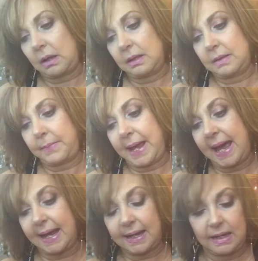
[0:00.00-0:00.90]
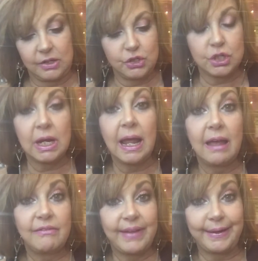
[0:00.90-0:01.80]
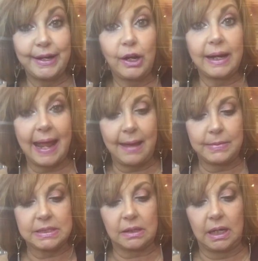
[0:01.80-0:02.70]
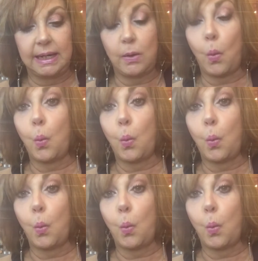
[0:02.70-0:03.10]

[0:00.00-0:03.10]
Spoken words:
on the package. Found it on Amazon.